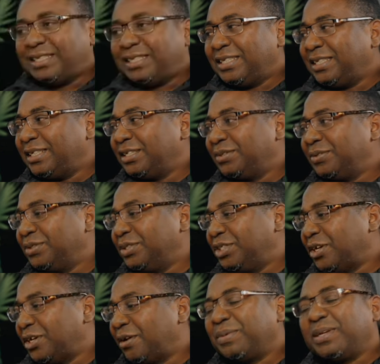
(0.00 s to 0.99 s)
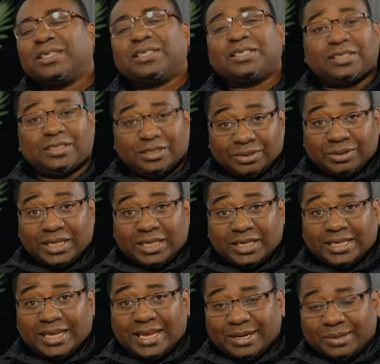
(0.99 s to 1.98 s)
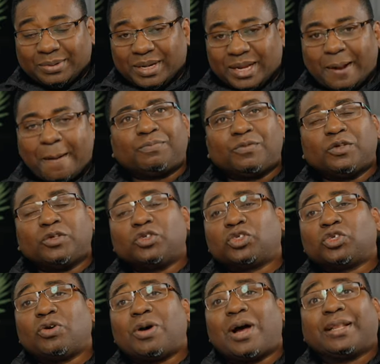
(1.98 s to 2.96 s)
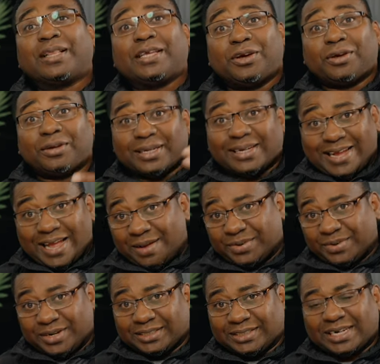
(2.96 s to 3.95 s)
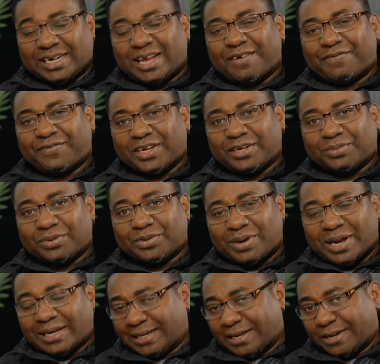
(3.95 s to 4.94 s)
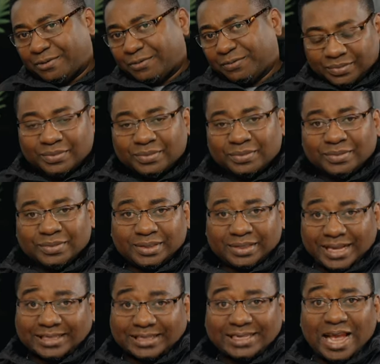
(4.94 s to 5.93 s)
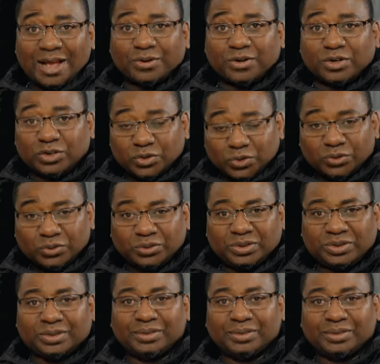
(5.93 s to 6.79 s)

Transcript: did a good job. It's unique anyway. So are the other cameras that are available right now. That's how good